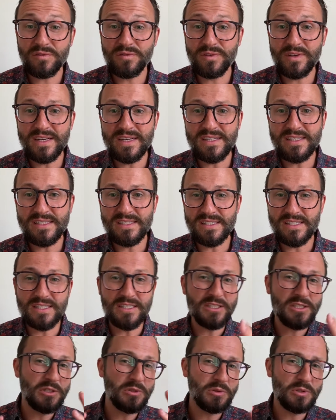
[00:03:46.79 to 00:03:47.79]
fees
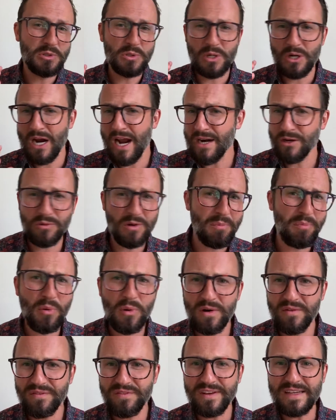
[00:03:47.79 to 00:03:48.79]
and credit
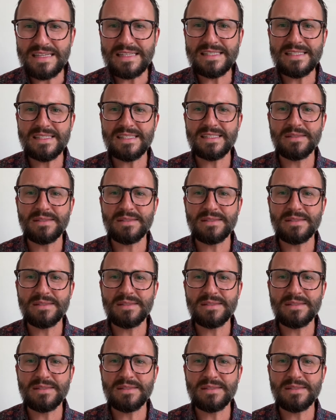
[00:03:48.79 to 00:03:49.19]
report fees